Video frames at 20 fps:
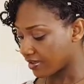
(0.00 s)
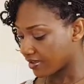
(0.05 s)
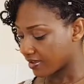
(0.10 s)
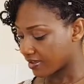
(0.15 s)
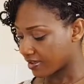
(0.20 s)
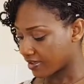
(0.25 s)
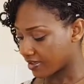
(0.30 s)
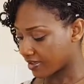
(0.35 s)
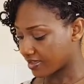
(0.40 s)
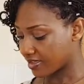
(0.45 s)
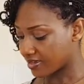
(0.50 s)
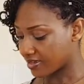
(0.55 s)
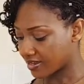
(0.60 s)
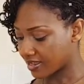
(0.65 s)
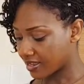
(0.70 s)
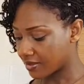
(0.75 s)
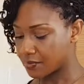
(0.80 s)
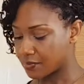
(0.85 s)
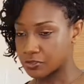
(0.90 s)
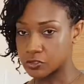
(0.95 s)
And
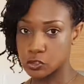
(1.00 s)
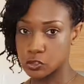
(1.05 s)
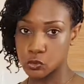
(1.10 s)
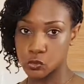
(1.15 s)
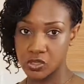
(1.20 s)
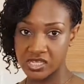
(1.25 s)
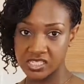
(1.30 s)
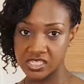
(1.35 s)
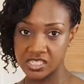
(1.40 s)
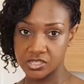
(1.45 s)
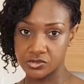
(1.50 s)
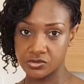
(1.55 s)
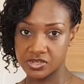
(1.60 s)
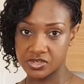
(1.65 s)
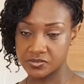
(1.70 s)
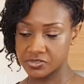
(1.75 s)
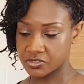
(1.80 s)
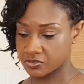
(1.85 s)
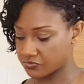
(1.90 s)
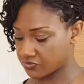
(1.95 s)
about 20
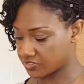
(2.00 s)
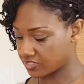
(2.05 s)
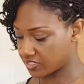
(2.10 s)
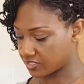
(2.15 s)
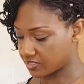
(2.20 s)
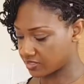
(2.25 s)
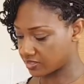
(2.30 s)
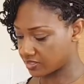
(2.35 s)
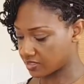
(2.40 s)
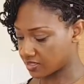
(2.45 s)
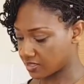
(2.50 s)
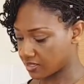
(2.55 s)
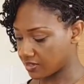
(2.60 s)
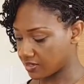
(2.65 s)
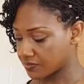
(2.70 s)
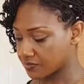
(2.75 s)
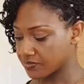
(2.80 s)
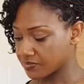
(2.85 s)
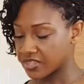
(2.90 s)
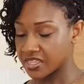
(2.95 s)
grams of ginger,
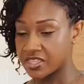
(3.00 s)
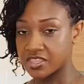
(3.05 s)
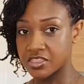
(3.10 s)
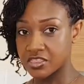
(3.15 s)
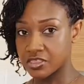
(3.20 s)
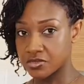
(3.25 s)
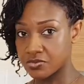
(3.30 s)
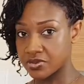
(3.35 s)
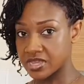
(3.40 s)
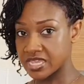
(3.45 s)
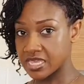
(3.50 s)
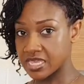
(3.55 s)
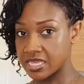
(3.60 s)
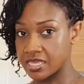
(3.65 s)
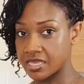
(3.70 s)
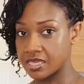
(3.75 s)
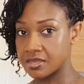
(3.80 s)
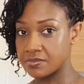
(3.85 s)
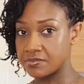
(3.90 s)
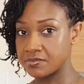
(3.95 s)
3
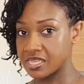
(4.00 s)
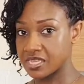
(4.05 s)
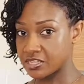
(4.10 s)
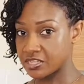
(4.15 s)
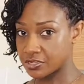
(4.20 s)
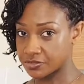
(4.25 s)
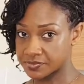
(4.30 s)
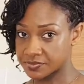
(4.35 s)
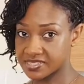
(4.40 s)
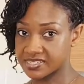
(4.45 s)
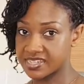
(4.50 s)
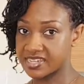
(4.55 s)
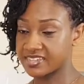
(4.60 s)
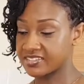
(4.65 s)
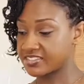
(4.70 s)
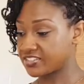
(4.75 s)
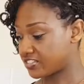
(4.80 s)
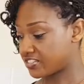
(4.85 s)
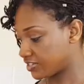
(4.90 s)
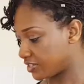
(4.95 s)
medium-sized
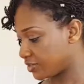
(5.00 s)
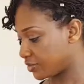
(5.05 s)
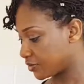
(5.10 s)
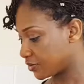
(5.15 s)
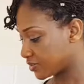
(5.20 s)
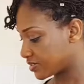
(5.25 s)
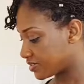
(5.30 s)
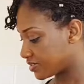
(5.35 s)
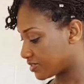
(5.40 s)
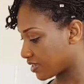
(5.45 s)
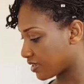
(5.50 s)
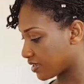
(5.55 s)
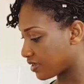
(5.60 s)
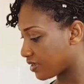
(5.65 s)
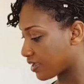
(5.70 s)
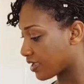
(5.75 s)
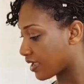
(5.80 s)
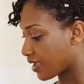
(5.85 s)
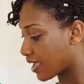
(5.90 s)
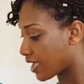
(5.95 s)
shallots,
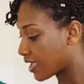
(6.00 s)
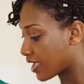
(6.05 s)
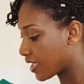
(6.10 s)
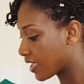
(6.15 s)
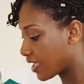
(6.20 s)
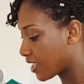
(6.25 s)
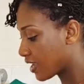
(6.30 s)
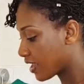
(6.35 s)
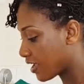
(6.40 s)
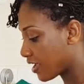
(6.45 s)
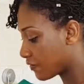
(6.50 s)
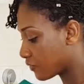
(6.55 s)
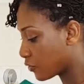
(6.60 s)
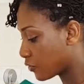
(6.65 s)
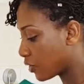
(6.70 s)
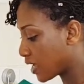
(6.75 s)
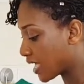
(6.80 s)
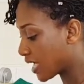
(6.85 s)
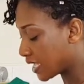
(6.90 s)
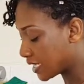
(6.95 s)
and I've
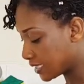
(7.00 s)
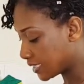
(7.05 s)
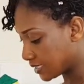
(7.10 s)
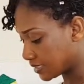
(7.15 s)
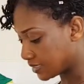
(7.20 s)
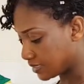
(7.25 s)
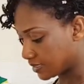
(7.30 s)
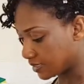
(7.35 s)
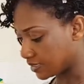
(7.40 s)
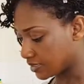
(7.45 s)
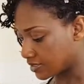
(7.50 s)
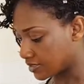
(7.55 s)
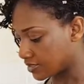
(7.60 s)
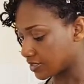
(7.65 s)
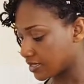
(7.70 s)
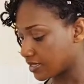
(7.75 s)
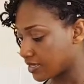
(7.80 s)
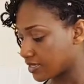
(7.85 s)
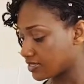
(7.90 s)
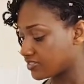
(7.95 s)
got aniseed,
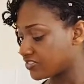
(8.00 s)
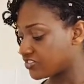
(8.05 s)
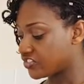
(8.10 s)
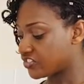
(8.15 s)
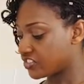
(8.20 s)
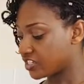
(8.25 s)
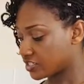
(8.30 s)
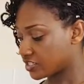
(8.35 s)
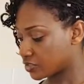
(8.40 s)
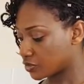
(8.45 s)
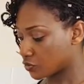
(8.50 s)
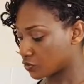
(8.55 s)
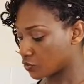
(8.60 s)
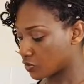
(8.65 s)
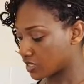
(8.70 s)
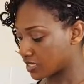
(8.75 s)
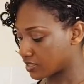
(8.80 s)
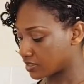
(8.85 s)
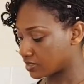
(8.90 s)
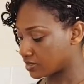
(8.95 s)
just 1
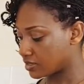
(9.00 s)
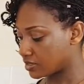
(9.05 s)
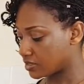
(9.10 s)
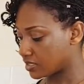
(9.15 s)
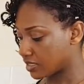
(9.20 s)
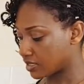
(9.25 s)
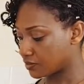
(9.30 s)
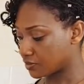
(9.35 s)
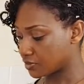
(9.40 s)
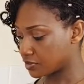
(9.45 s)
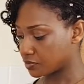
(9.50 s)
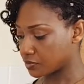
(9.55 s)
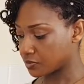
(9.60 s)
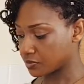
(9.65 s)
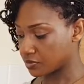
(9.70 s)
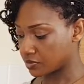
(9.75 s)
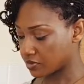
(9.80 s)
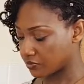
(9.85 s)
tablespoon of